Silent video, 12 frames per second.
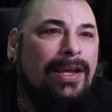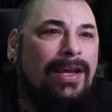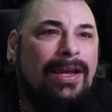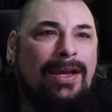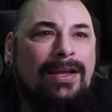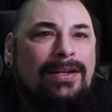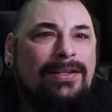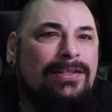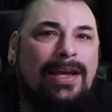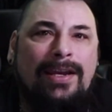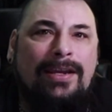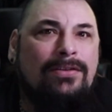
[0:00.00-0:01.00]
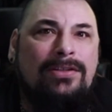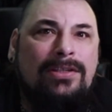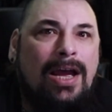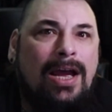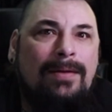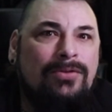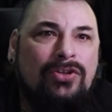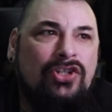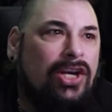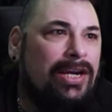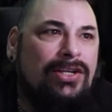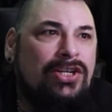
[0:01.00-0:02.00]
it's like times are
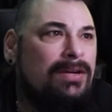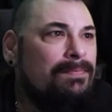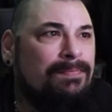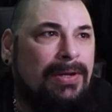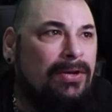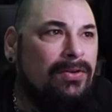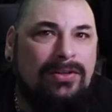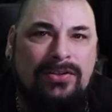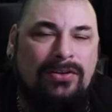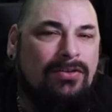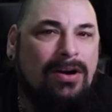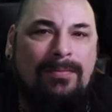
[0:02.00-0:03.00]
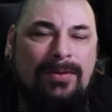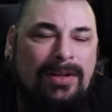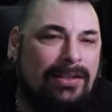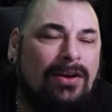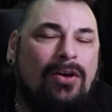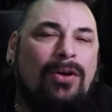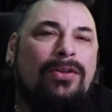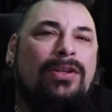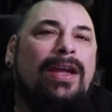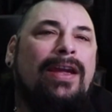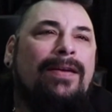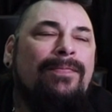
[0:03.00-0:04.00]
changing, buildings are crumbling, the whole
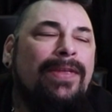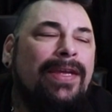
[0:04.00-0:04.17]
thing.